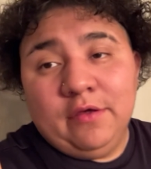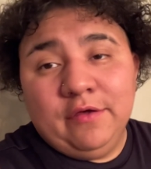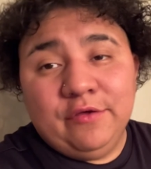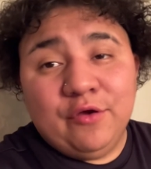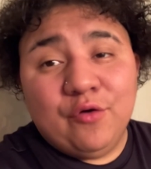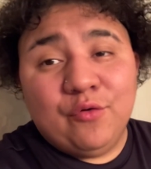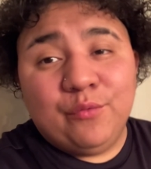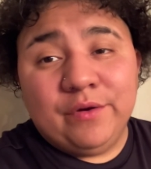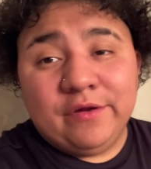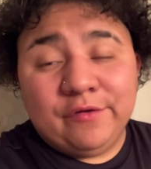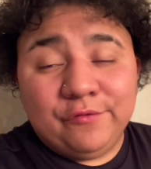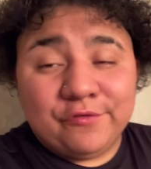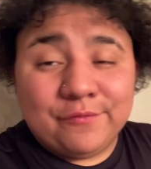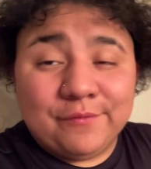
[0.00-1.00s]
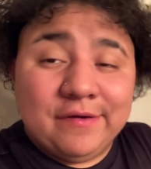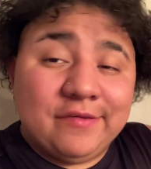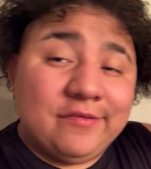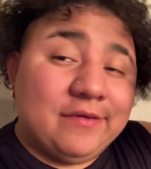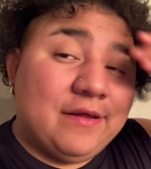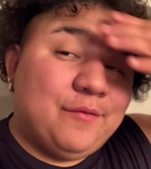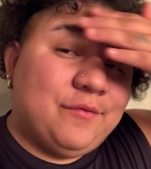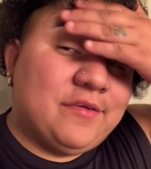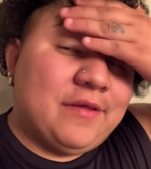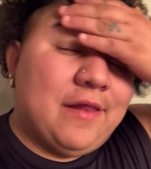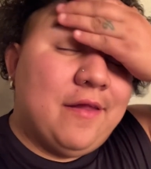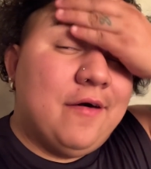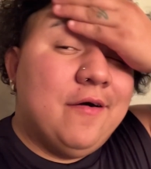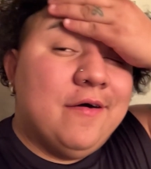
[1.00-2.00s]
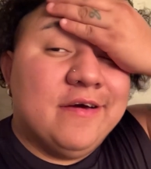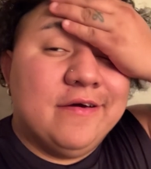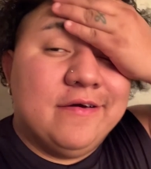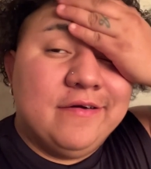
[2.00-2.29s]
Yo, what a new spot. Today was a long,